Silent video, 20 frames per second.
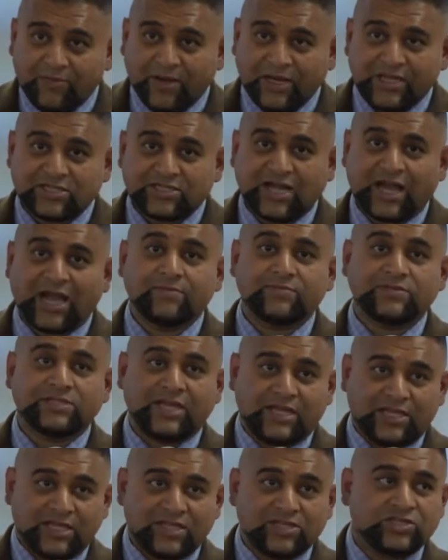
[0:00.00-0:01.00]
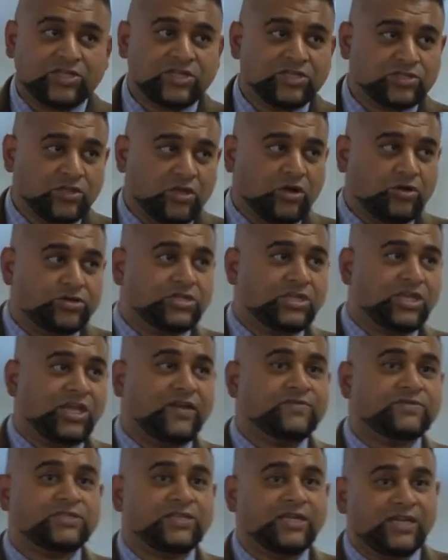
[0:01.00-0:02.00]
many times it is these large
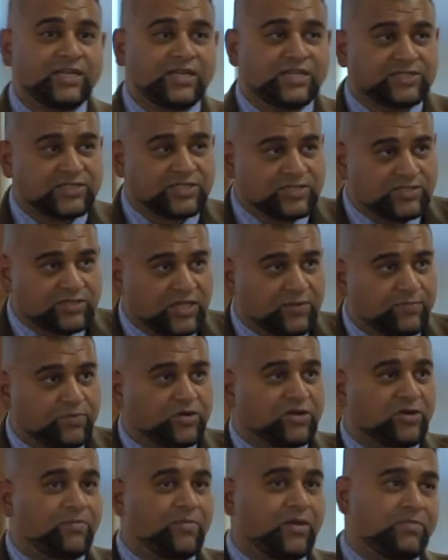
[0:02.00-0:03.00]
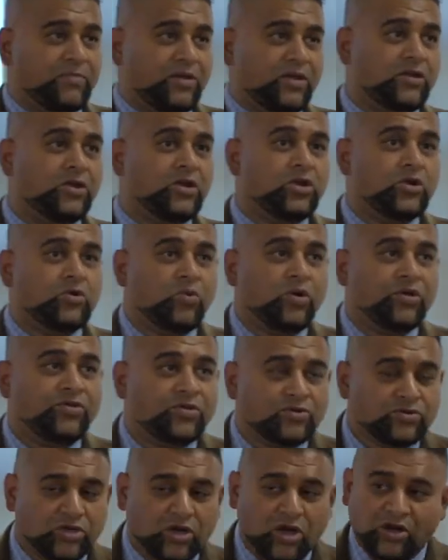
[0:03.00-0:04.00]
gifts, it is this deeper commitment with
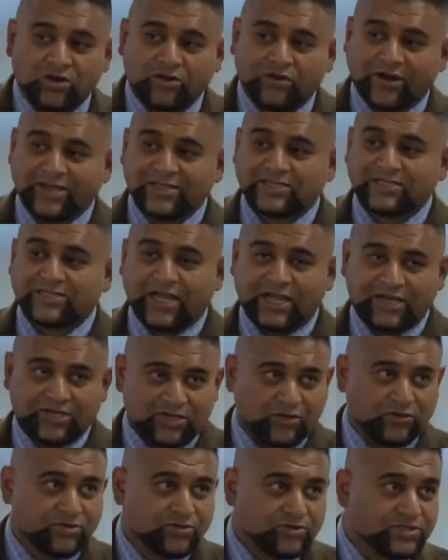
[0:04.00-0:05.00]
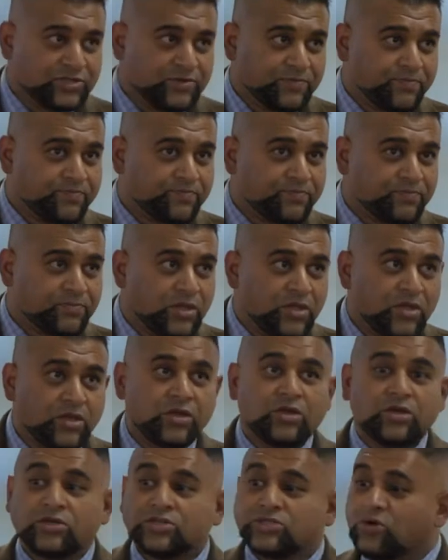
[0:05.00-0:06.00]
your congregants and donors.
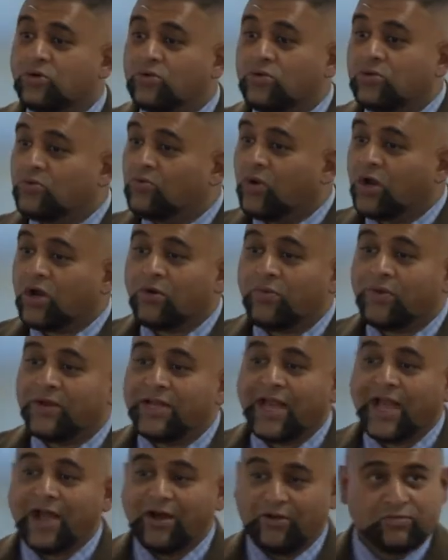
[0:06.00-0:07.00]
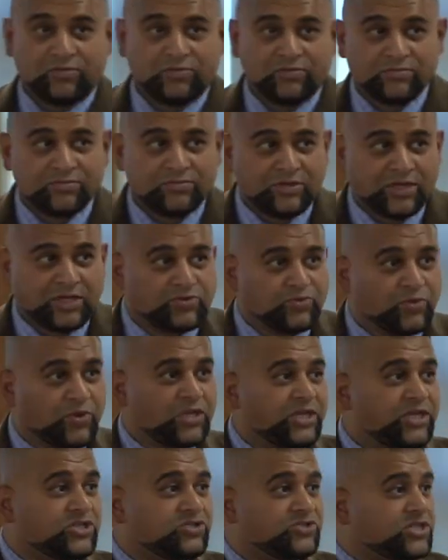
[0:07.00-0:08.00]
So where are we now? It's
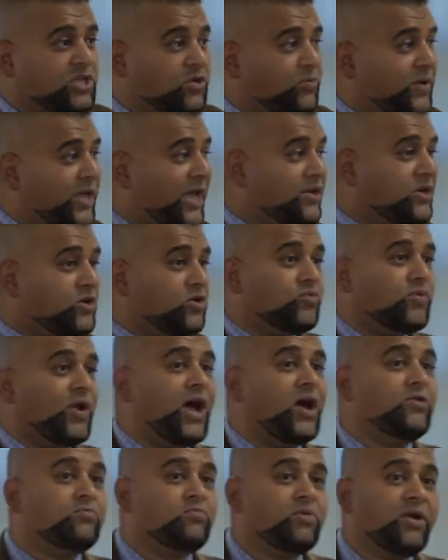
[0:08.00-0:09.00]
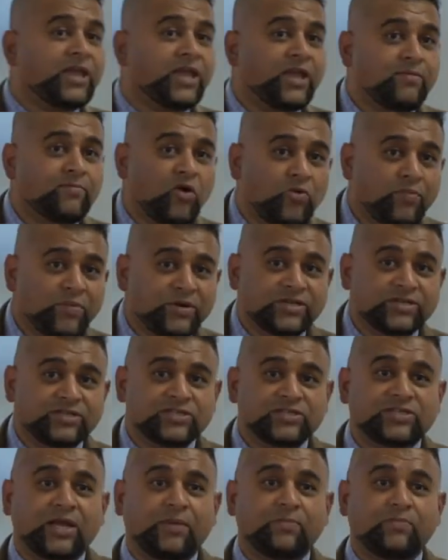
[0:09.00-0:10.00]
really interesting. We had a groundbreaking moment in
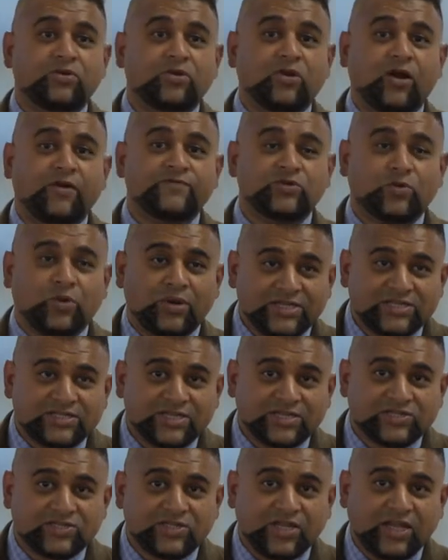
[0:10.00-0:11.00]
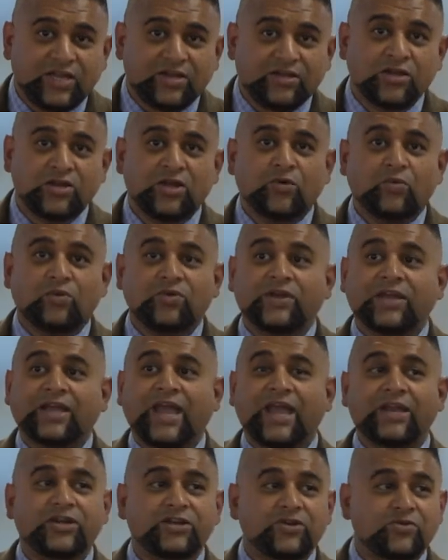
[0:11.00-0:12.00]
December of 2016 when the
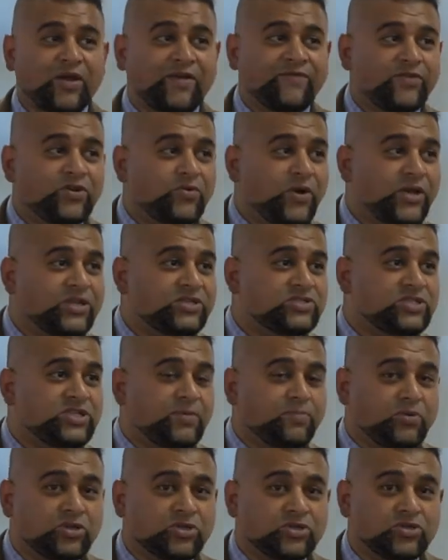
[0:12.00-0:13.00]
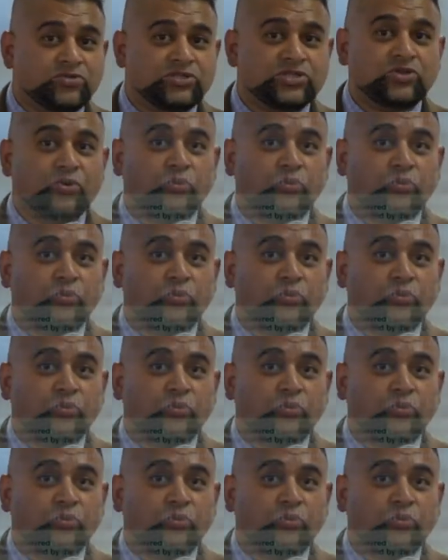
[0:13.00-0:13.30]
Canada Revenue Agency produced